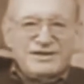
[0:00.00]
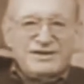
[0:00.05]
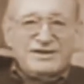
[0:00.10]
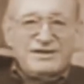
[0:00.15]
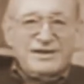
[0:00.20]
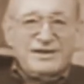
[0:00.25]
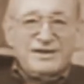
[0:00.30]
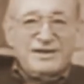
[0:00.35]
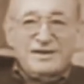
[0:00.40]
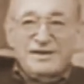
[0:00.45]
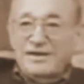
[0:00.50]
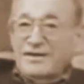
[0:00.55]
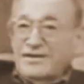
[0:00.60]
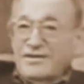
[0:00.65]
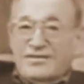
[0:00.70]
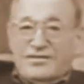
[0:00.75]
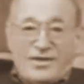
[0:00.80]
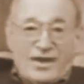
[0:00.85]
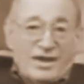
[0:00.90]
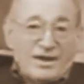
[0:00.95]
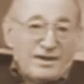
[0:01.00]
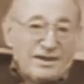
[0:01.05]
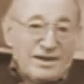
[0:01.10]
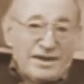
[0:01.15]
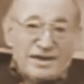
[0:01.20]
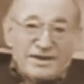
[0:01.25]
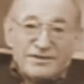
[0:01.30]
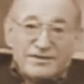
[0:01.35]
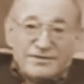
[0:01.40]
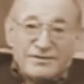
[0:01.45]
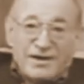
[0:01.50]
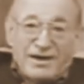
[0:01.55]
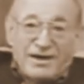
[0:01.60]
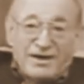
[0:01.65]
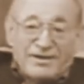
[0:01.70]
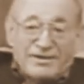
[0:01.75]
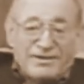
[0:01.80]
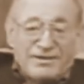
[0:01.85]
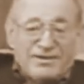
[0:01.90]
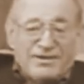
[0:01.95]
And then later
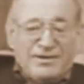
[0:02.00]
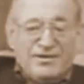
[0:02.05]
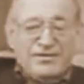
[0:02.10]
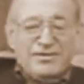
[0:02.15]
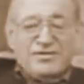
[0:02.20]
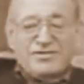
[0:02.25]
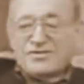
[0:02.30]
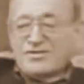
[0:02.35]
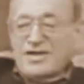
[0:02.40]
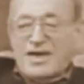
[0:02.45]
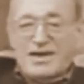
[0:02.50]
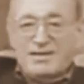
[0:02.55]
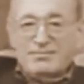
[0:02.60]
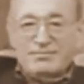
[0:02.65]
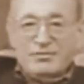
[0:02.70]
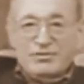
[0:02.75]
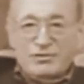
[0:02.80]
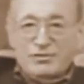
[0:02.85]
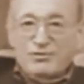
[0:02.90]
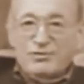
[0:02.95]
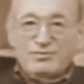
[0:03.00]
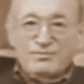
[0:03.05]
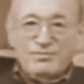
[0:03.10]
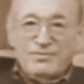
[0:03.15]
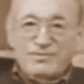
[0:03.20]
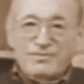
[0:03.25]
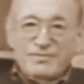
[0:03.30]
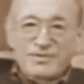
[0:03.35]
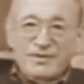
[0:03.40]
on, the same tube